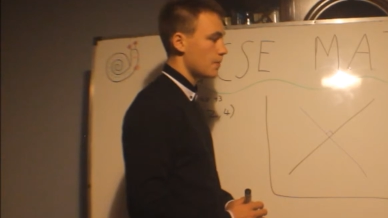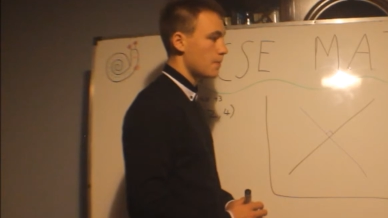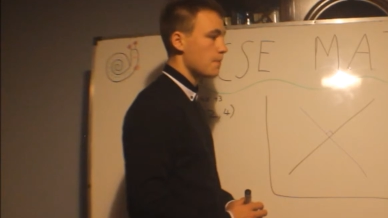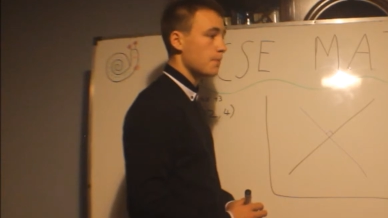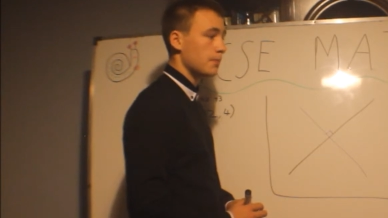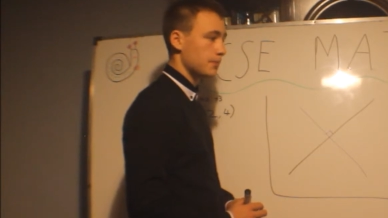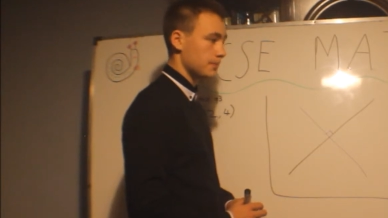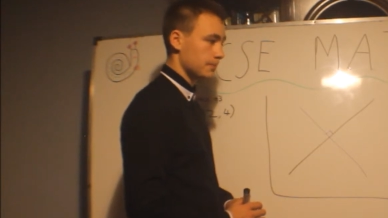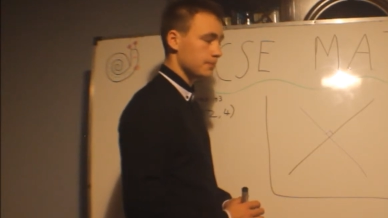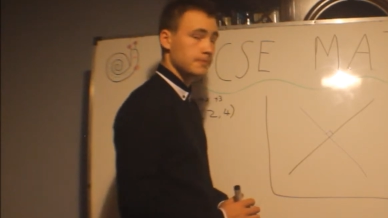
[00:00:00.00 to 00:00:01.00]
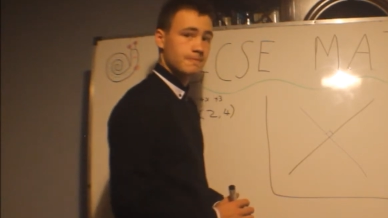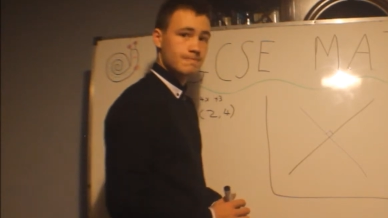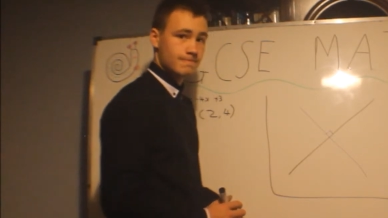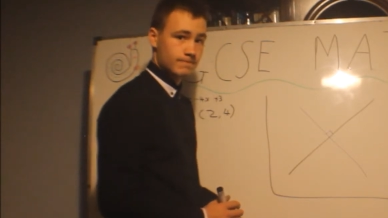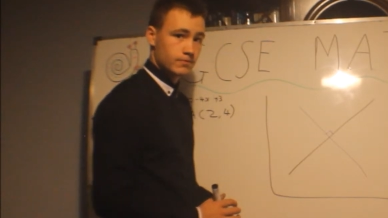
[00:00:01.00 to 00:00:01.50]
minus
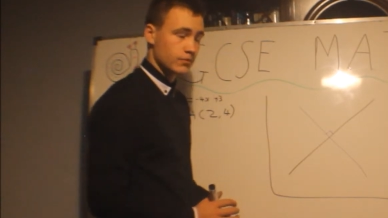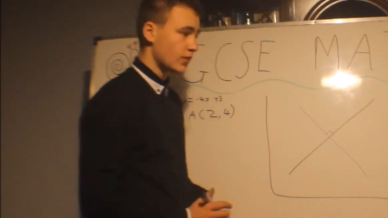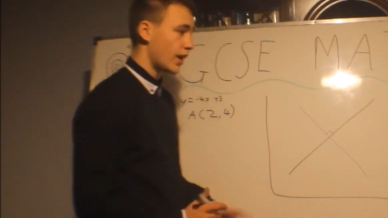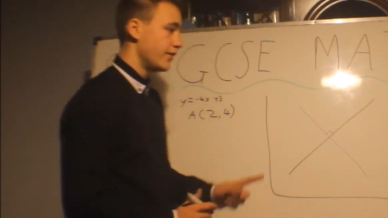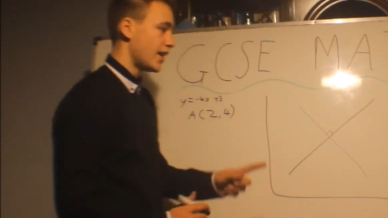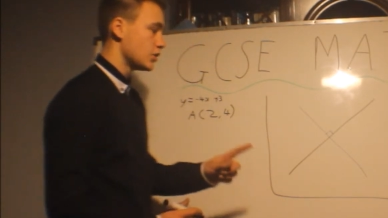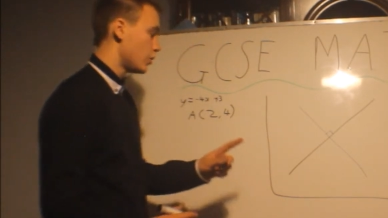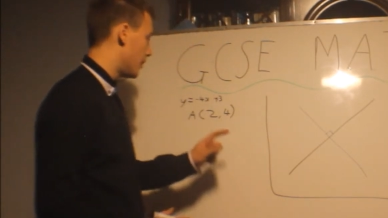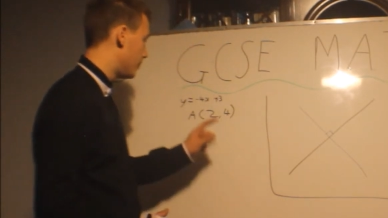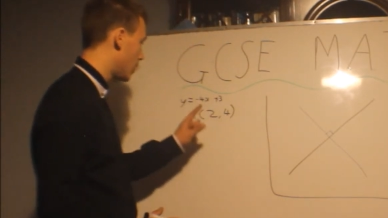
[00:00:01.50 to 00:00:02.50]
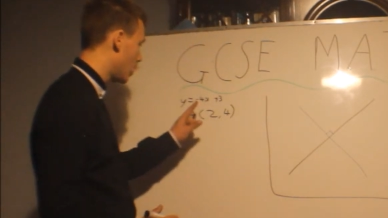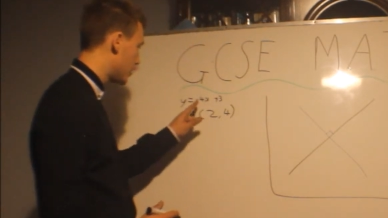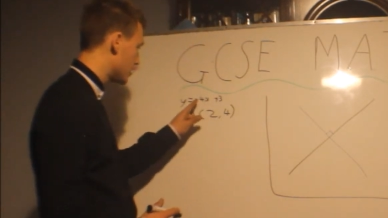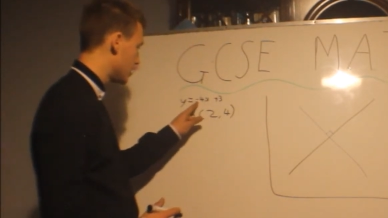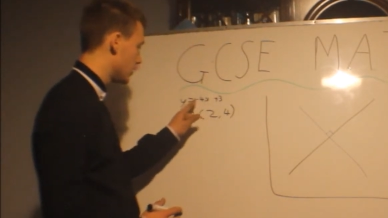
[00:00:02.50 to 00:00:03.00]
four. And that's what I
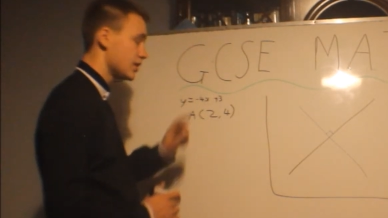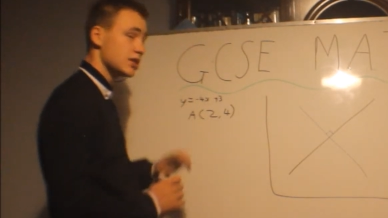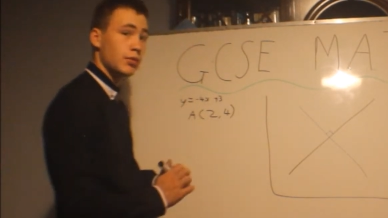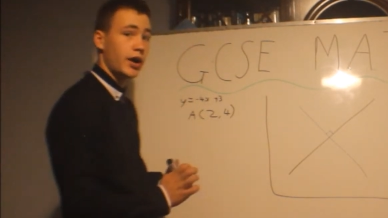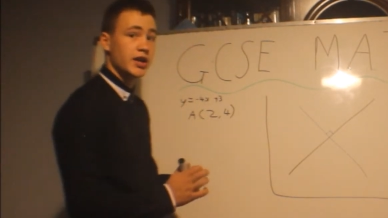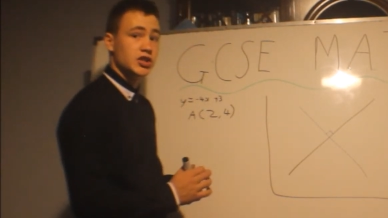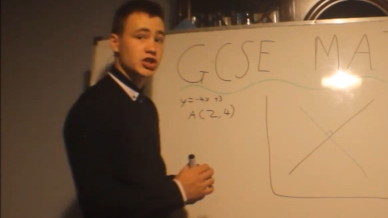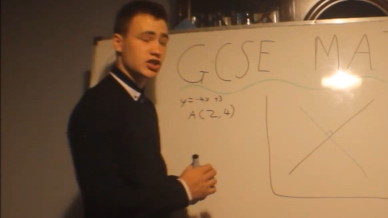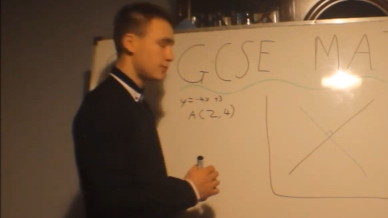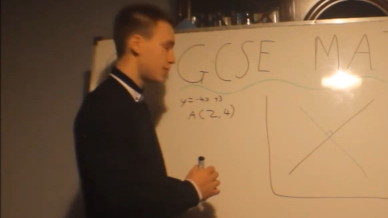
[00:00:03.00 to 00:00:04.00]
purposely did this minus, just